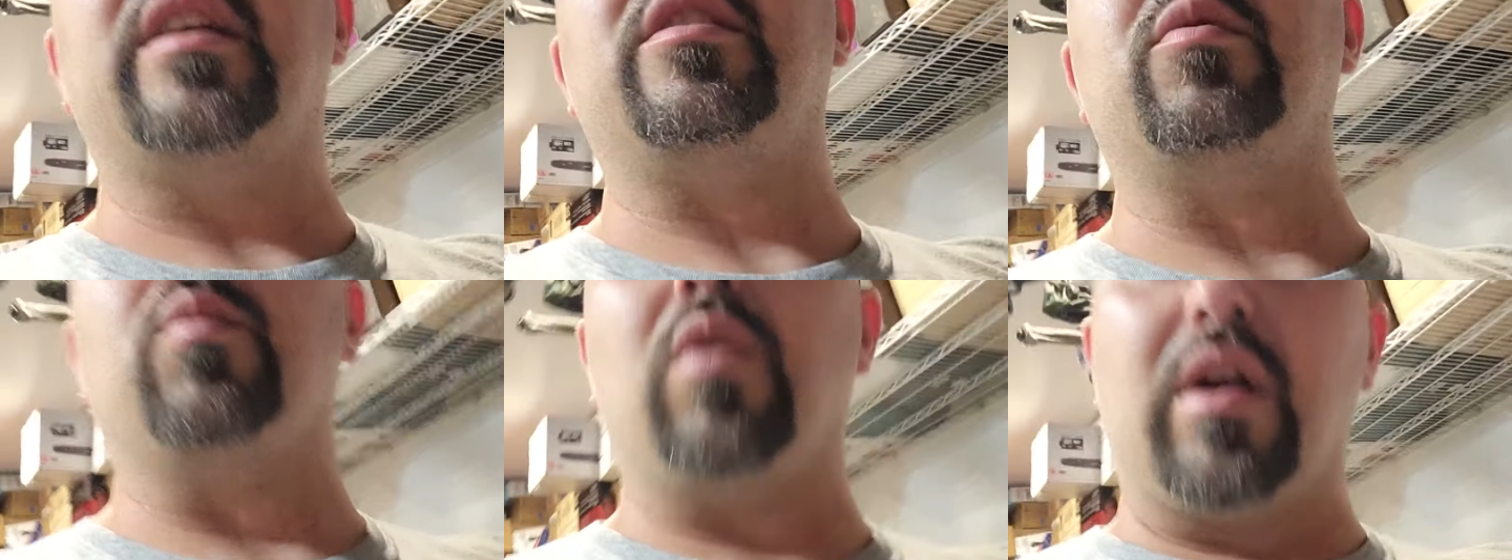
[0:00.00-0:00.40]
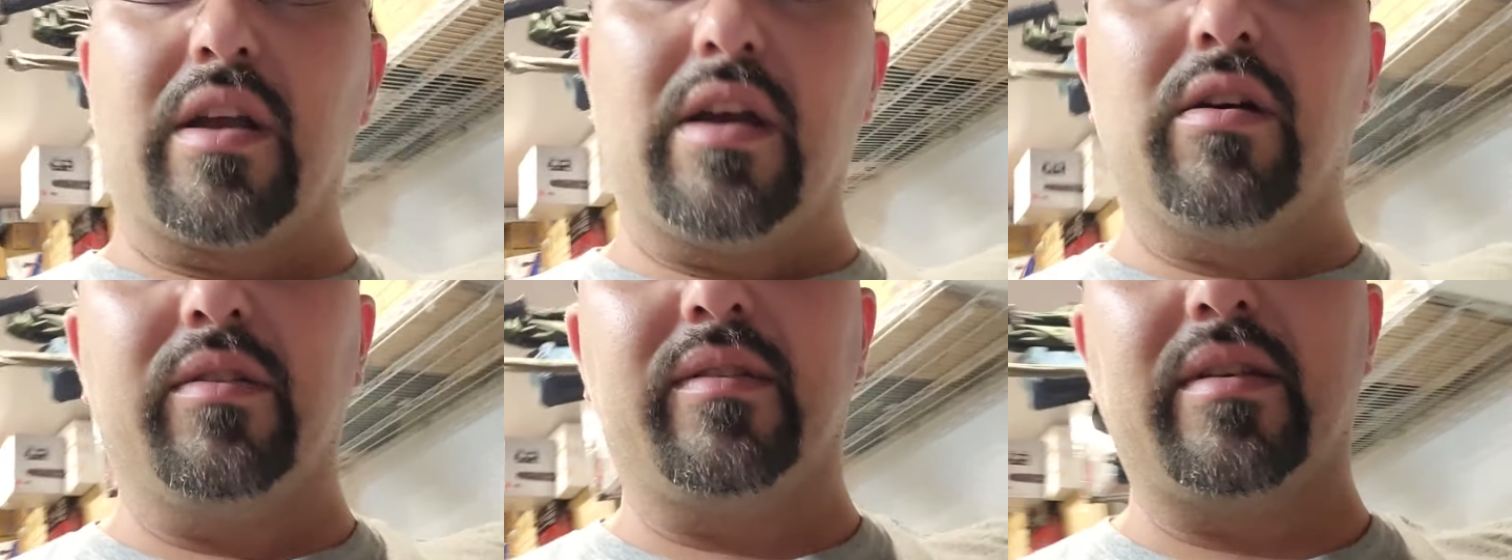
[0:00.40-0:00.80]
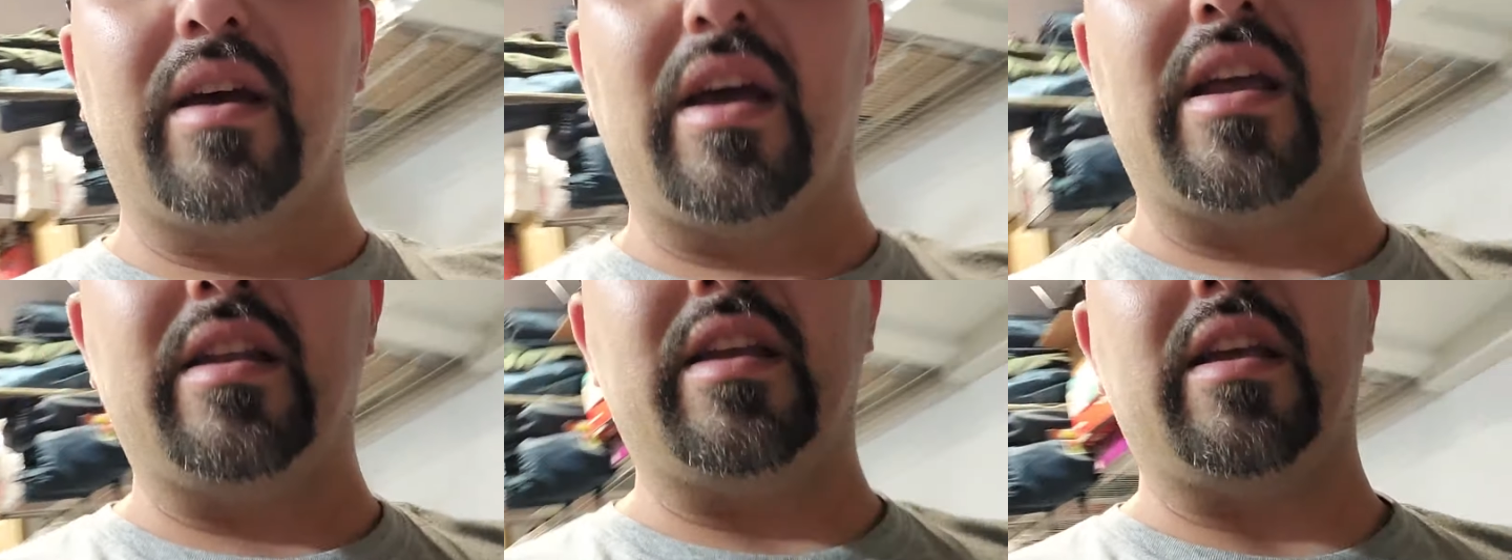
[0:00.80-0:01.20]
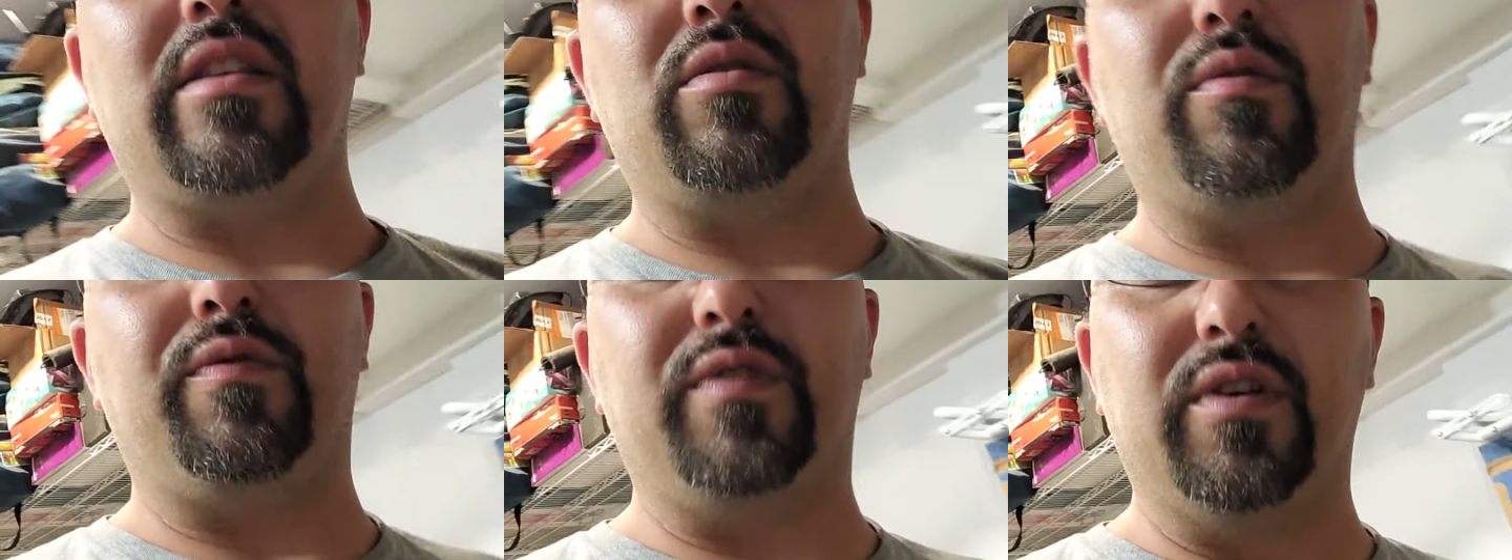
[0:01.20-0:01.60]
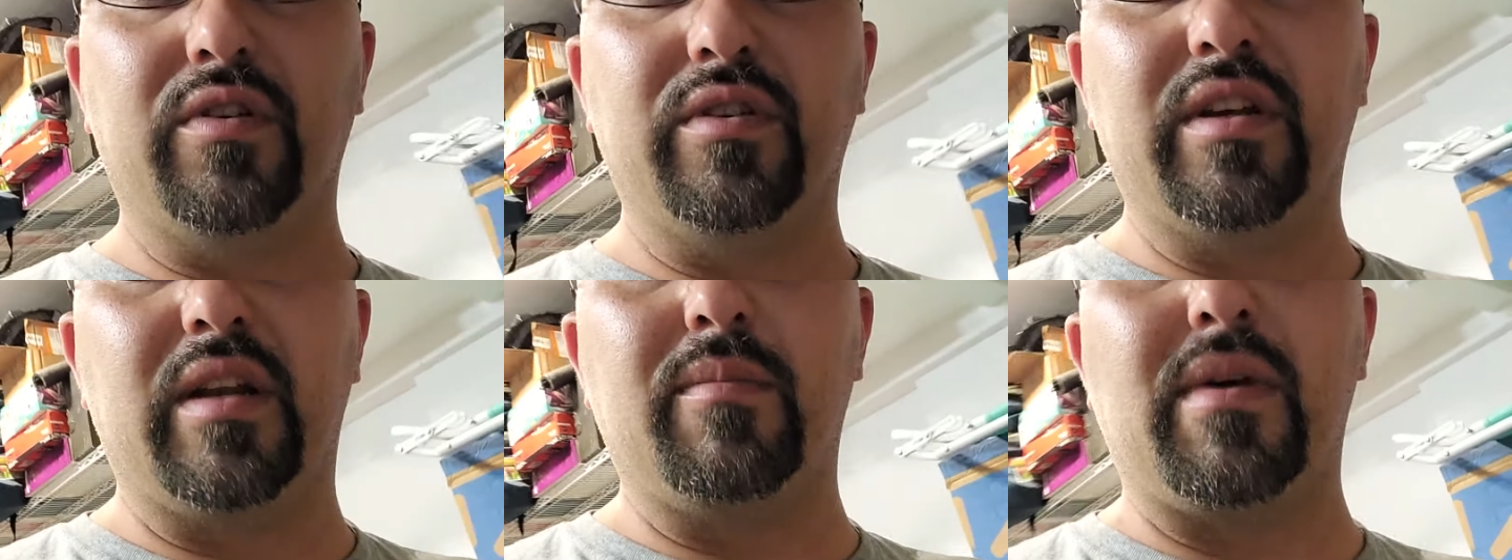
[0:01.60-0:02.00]
and you walk outside and you feel
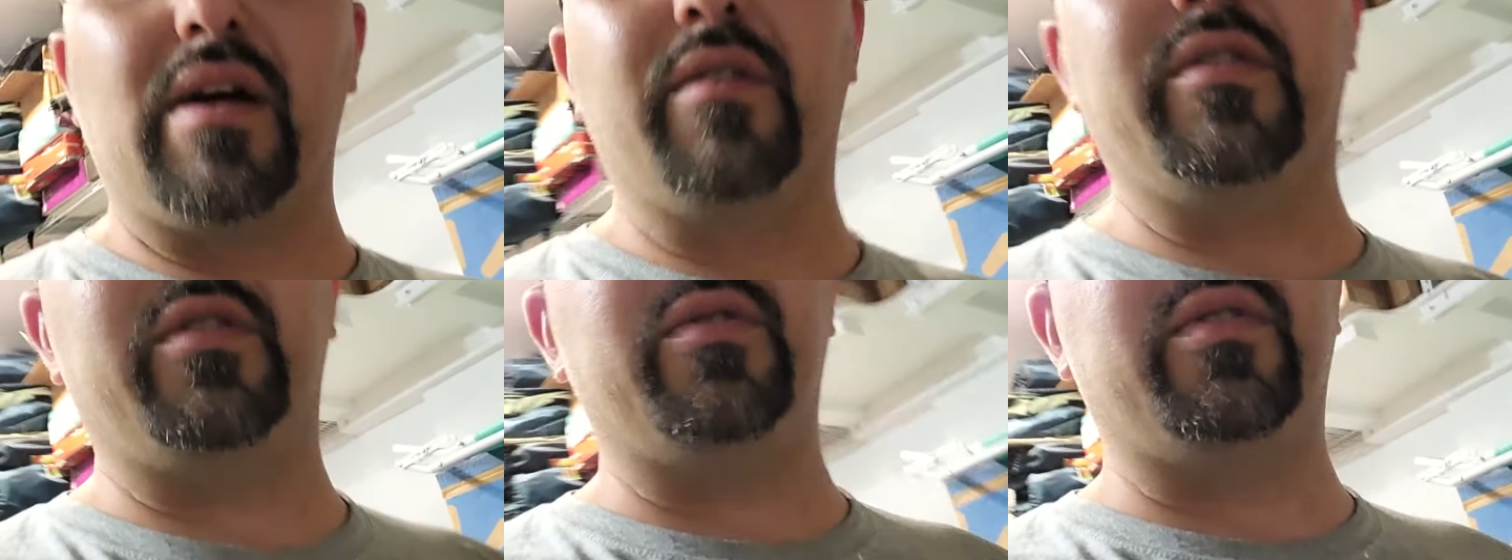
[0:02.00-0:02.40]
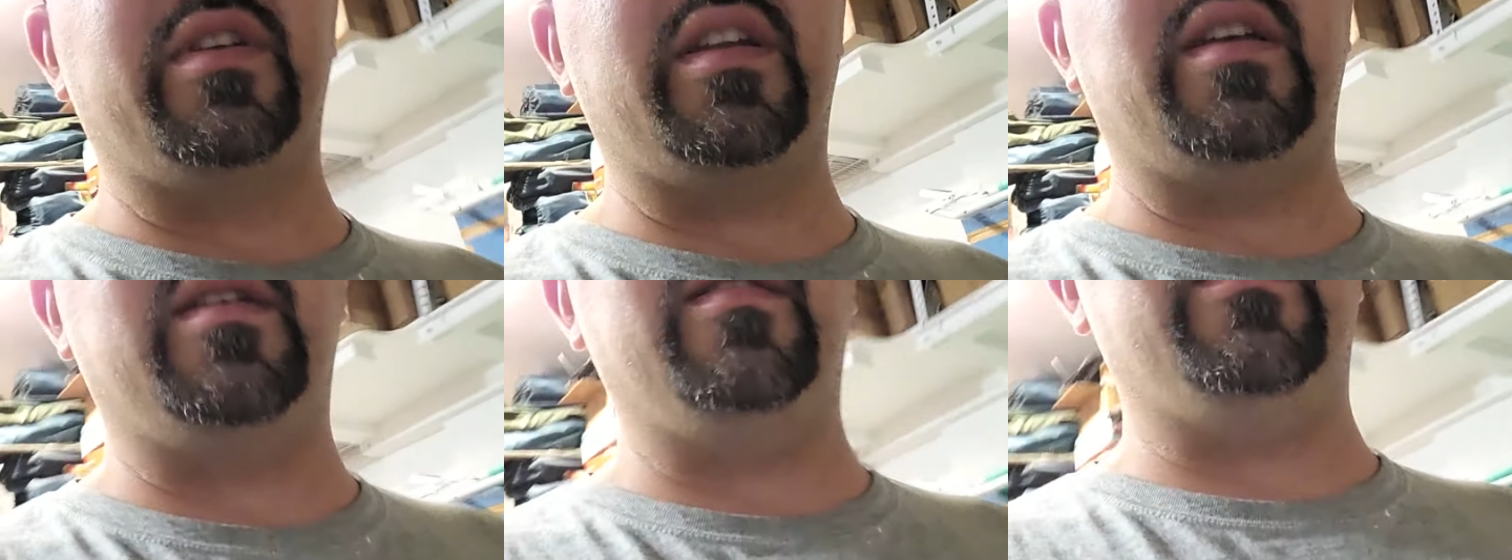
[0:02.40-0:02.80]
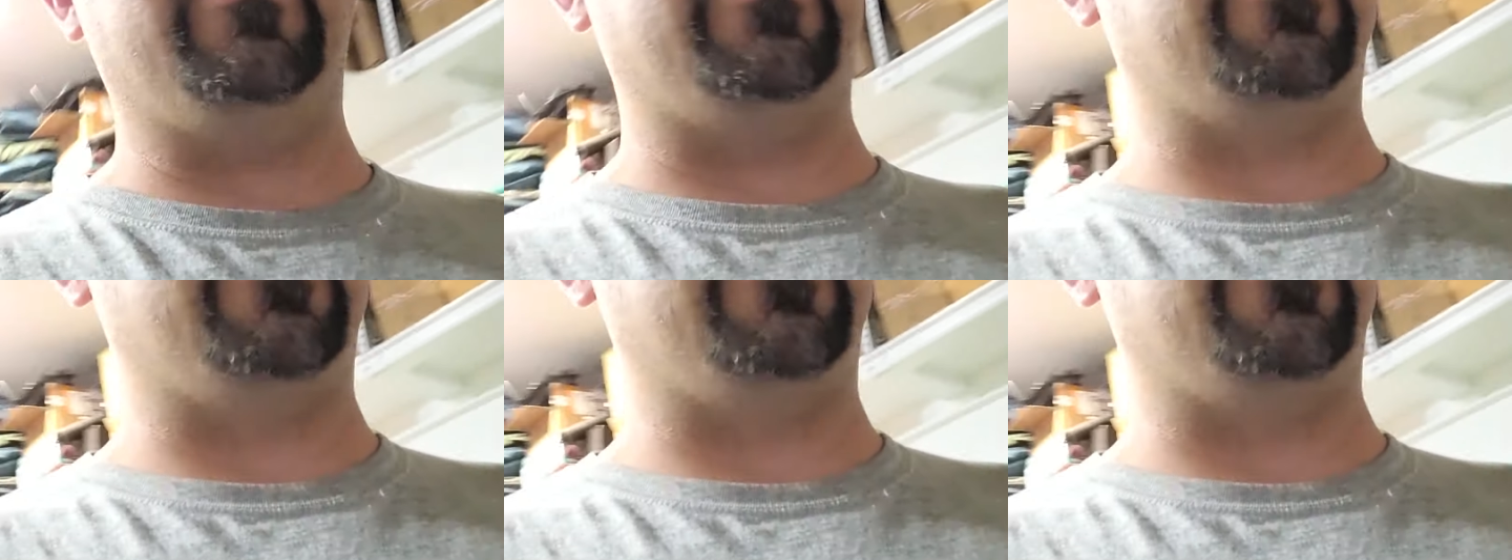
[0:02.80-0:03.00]
good about doing it.